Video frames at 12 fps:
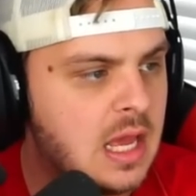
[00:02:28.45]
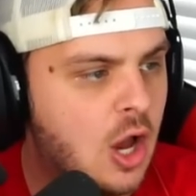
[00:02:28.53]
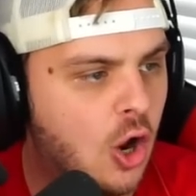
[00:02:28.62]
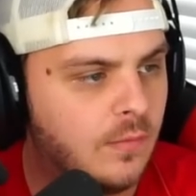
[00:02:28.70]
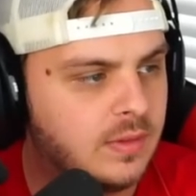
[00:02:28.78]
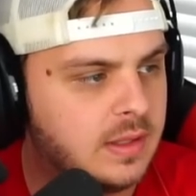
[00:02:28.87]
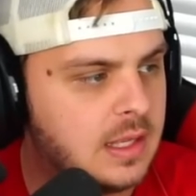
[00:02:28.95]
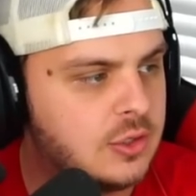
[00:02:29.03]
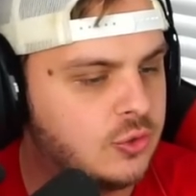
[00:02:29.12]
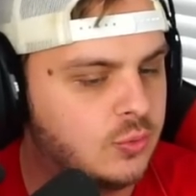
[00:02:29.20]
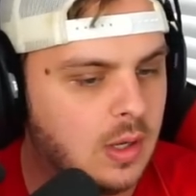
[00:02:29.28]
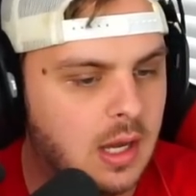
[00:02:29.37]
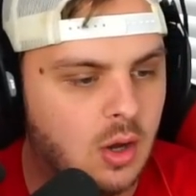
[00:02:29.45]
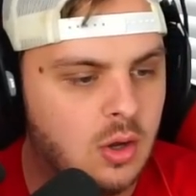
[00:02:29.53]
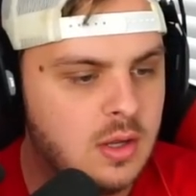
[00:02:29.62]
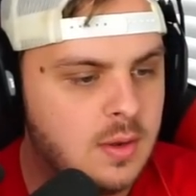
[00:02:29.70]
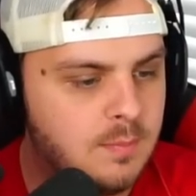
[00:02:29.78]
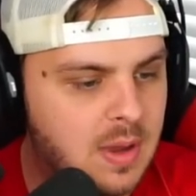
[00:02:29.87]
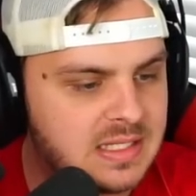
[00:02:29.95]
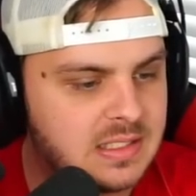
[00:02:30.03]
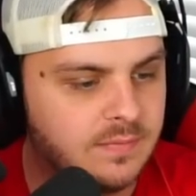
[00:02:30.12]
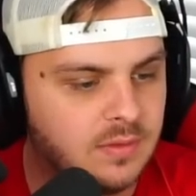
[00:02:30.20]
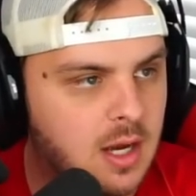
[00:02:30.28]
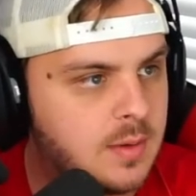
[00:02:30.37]
Hopefully they do well. Best
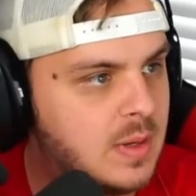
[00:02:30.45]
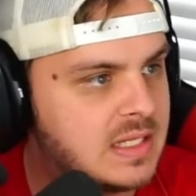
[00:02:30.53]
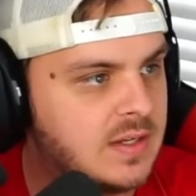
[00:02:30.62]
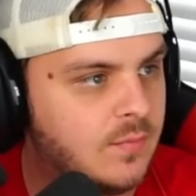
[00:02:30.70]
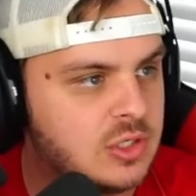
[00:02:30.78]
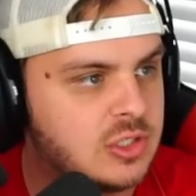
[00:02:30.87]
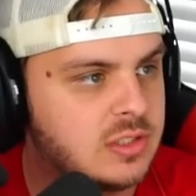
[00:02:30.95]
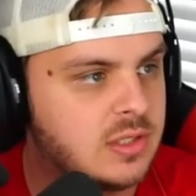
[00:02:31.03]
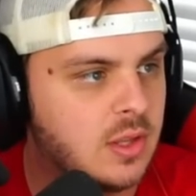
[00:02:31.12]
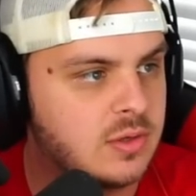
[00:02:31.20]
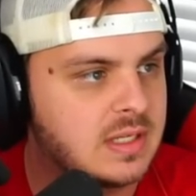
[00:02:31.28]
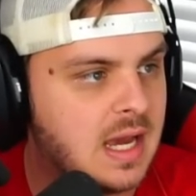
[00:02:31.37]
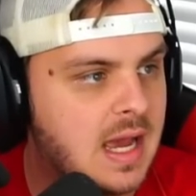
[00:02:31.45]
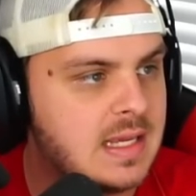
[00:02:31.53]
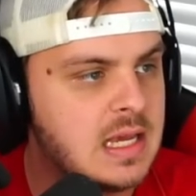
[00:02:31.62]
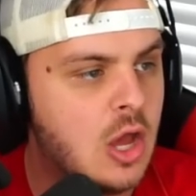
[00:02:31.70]
of luck. Best of wishes to those guys.